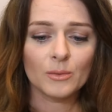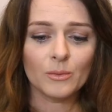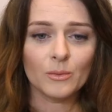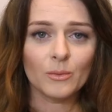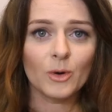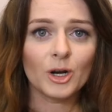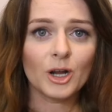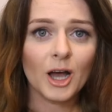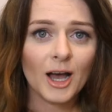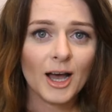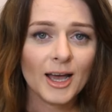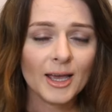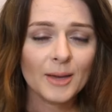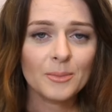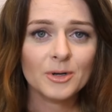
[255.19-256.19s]
what
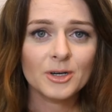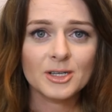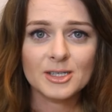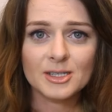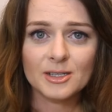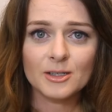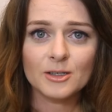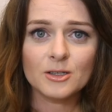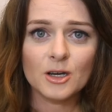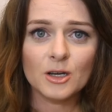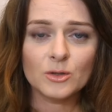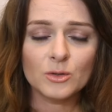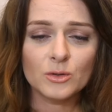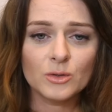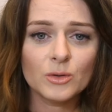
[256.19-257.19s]
I personally try
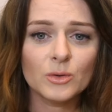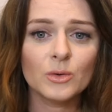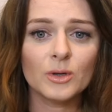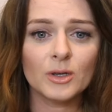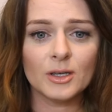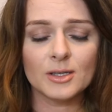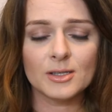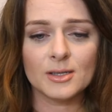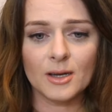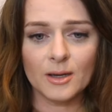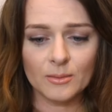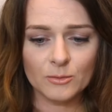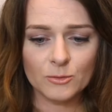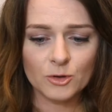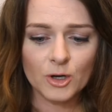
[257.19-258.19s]
to do is
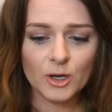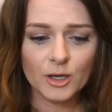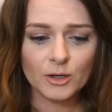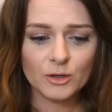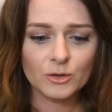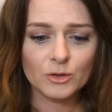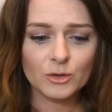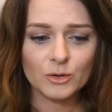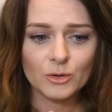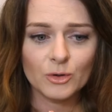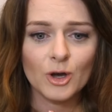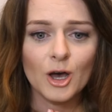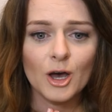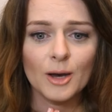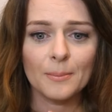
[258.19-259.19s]
I'm trying to
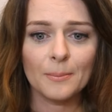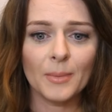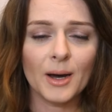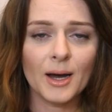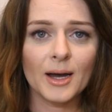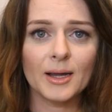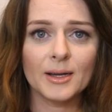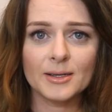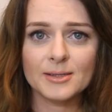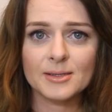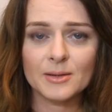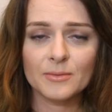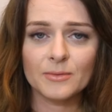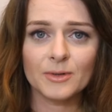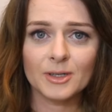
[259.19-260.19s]
buy
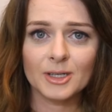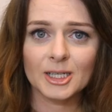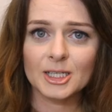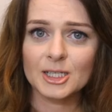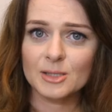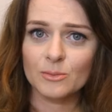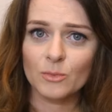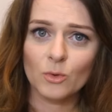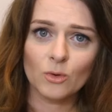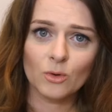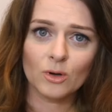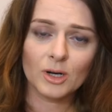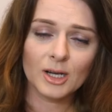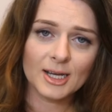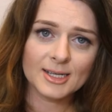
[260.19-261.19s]
something that is more
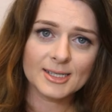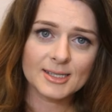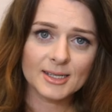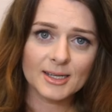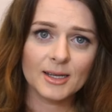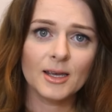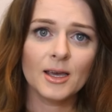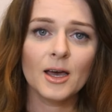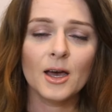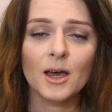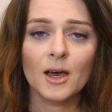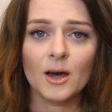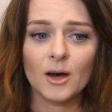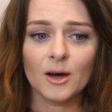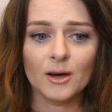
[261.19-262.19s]
classy
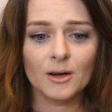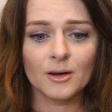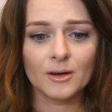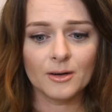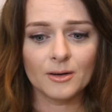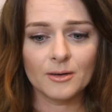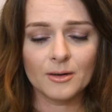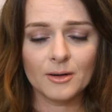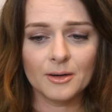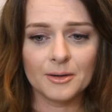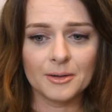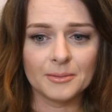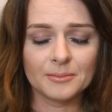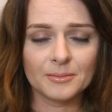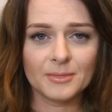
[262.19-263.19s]
or
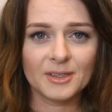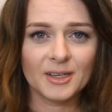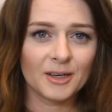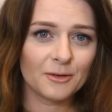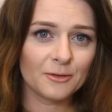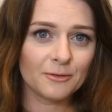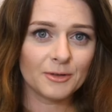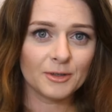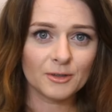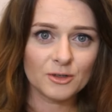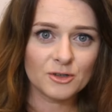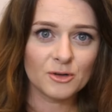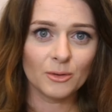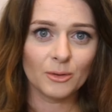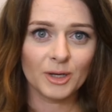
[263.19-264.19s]
kind of
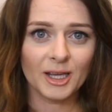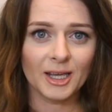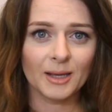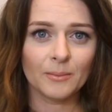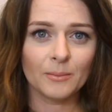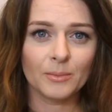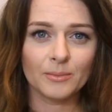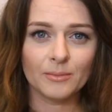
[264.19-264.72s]
vintage looking,